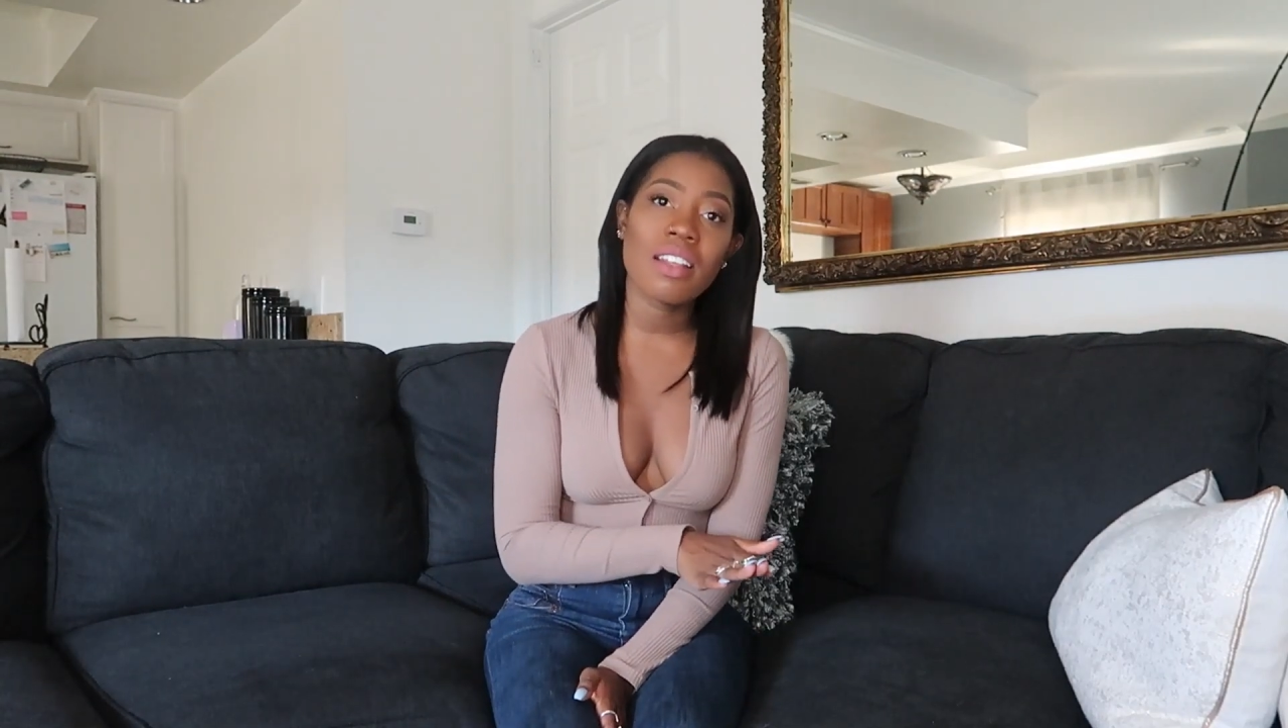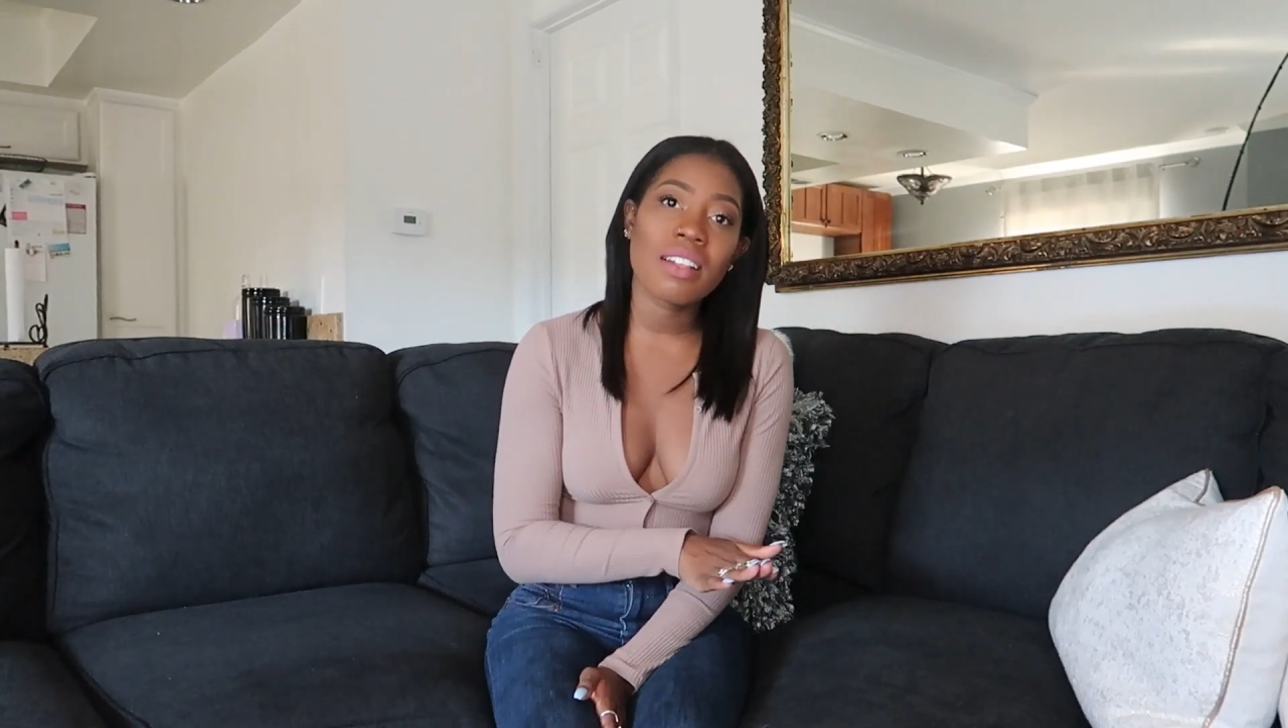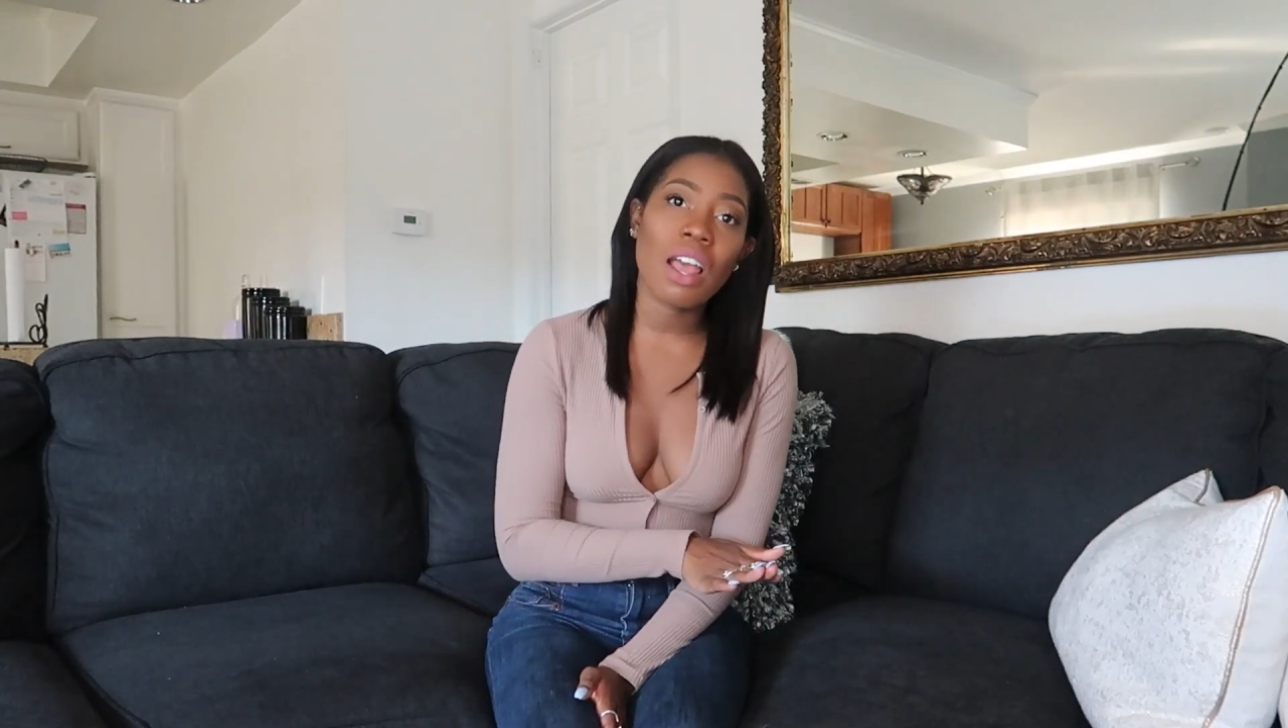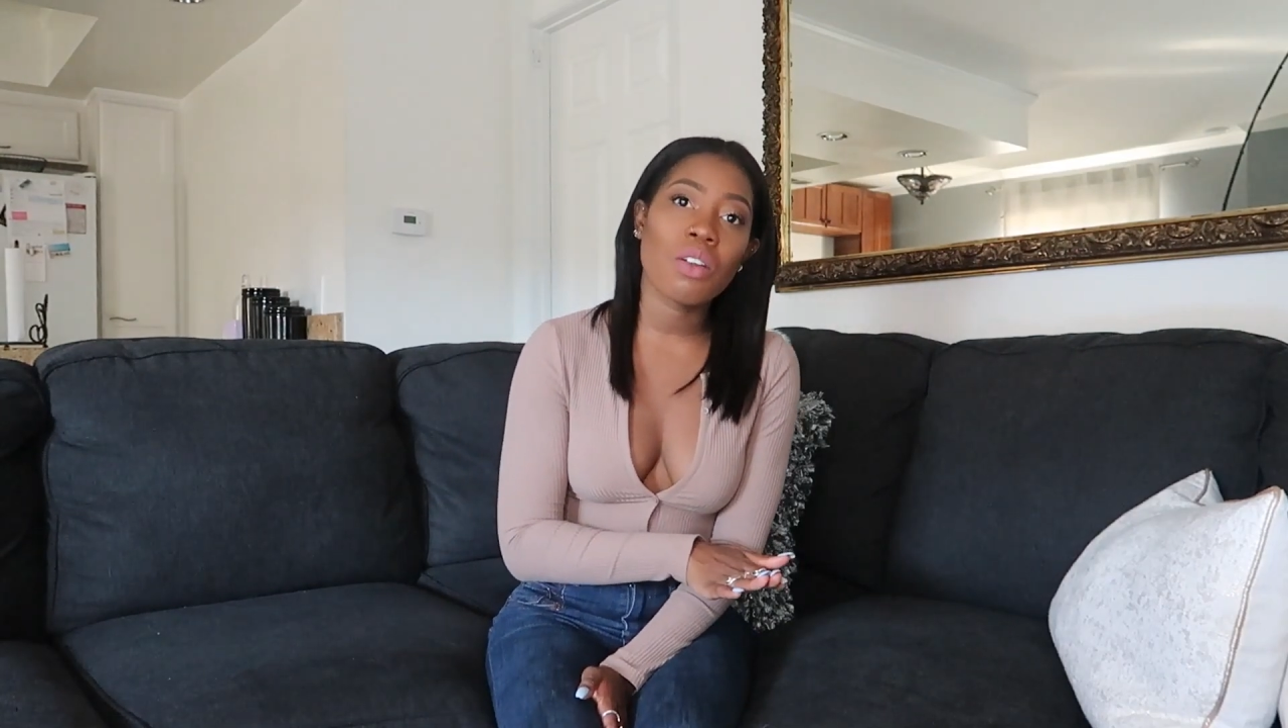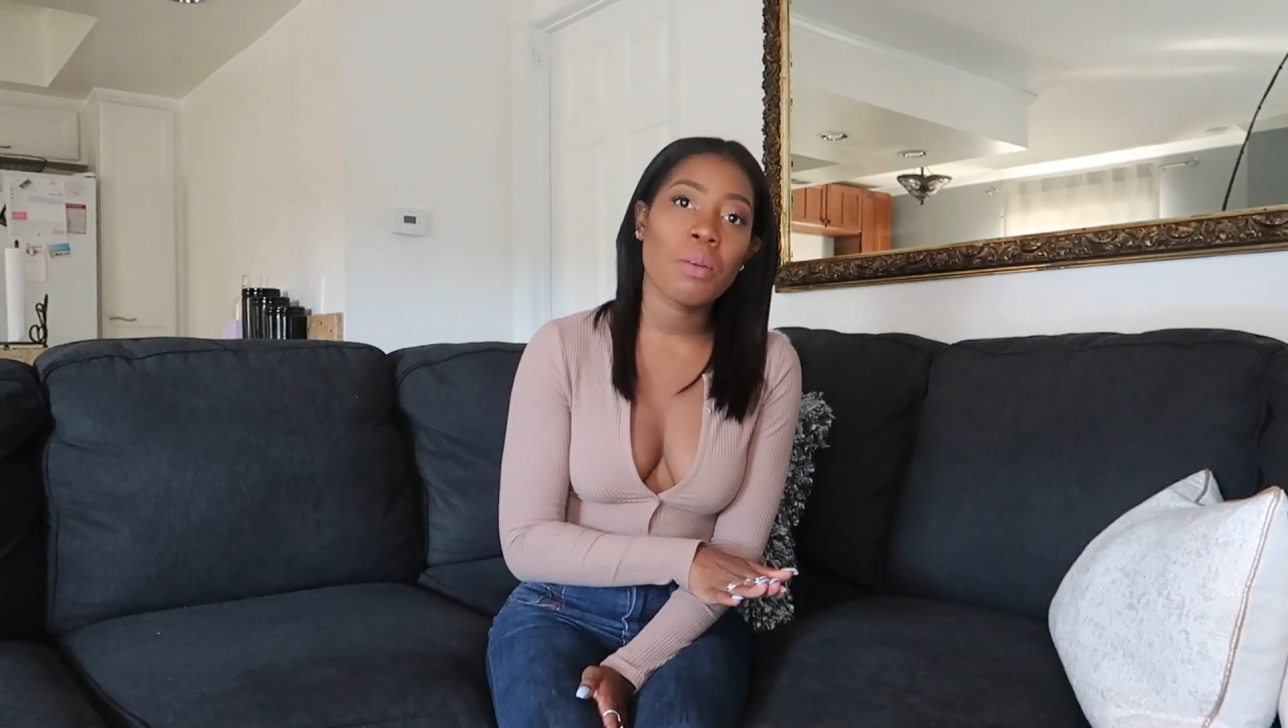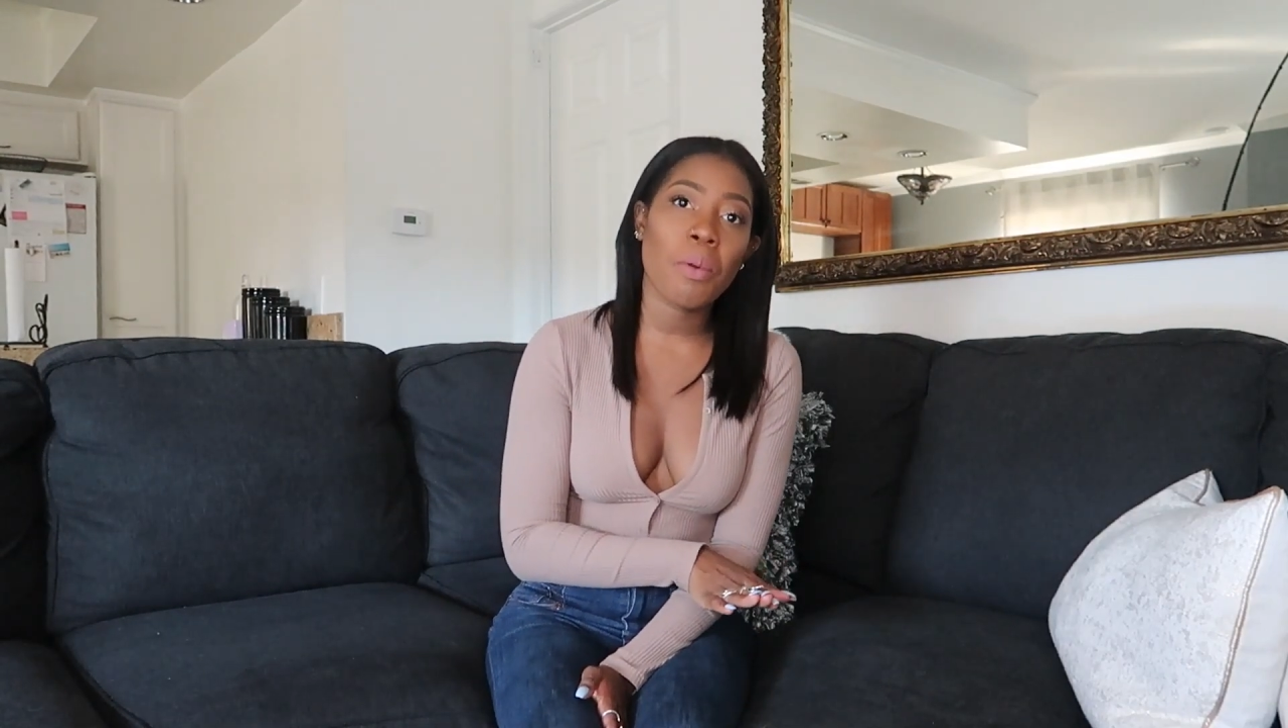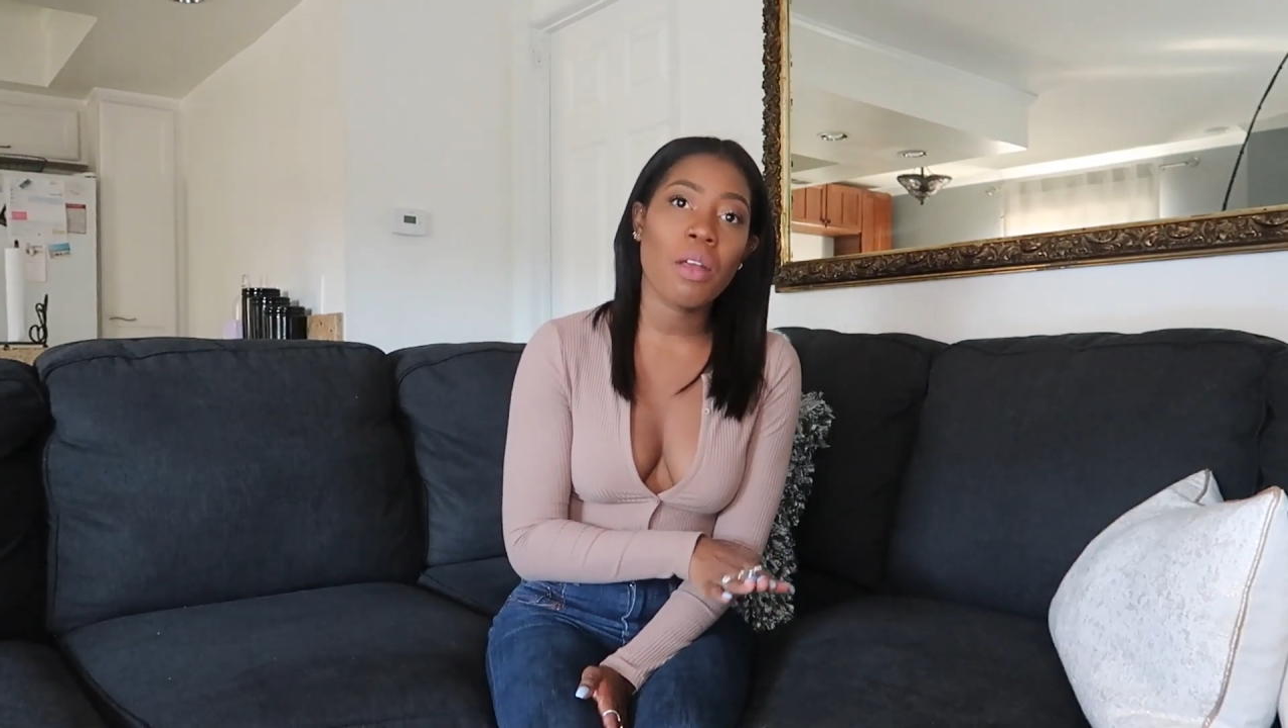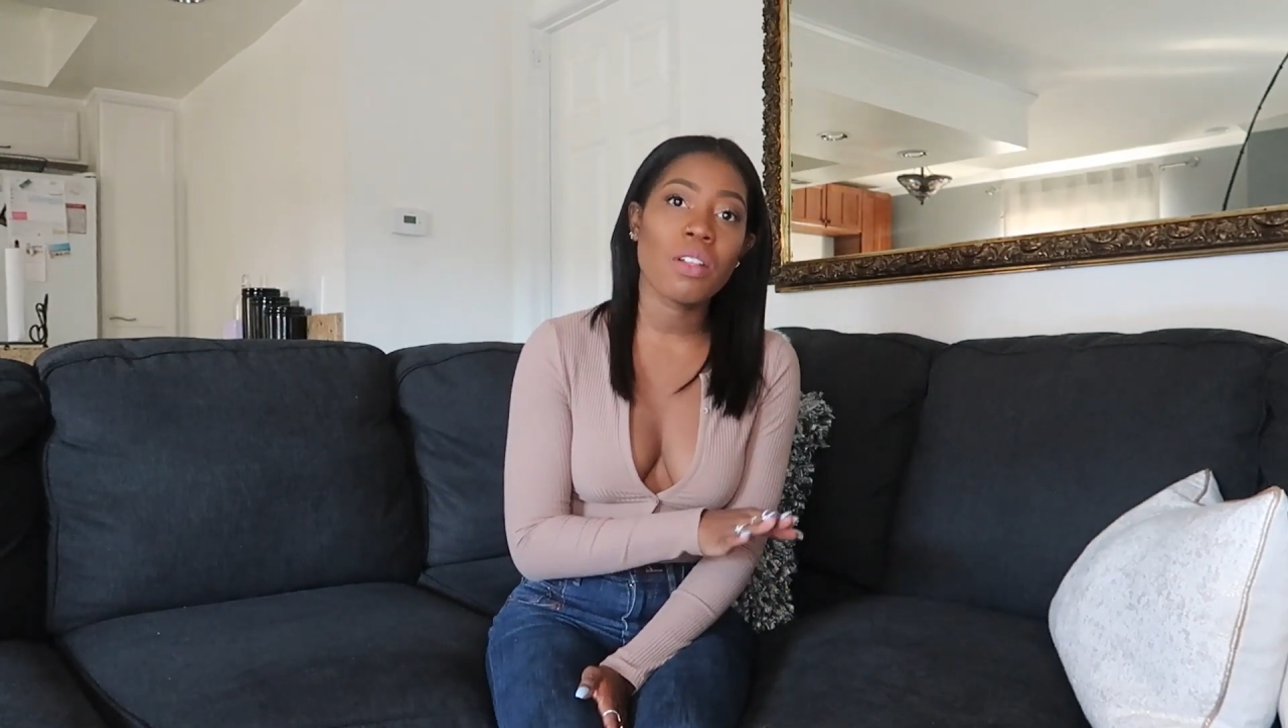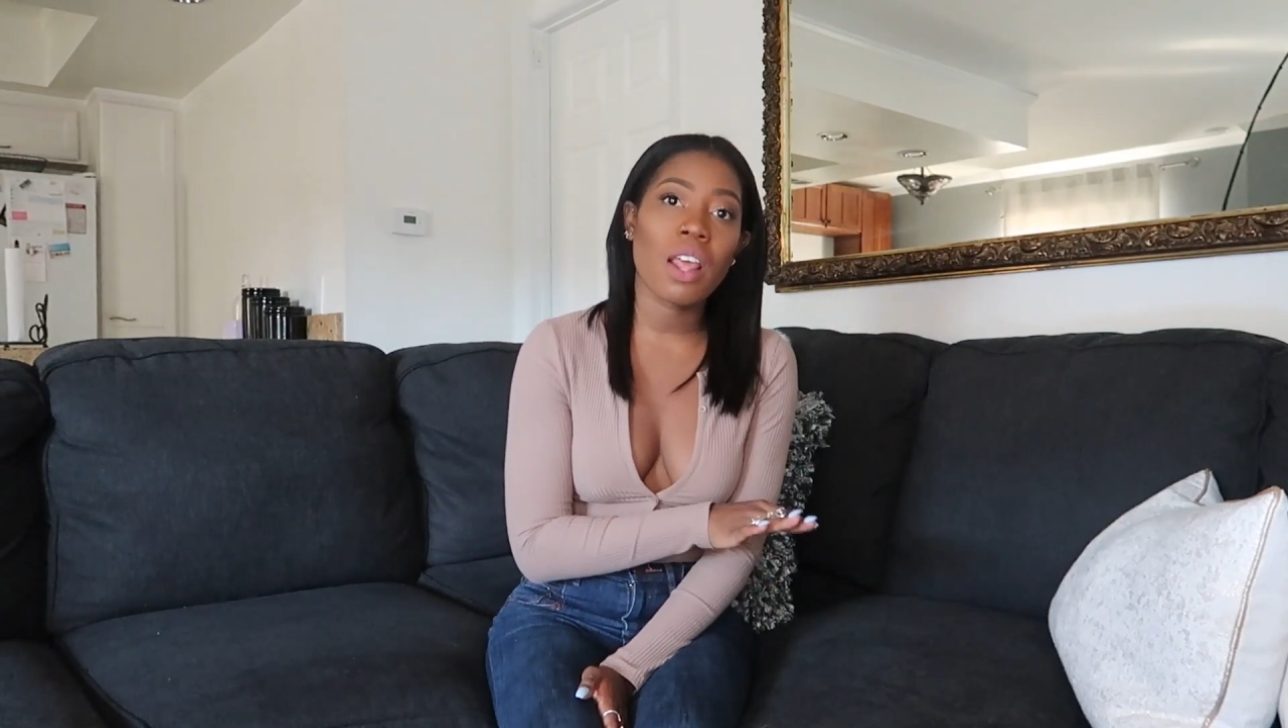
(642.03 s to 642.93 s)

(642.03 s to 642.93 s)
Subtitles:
discounted price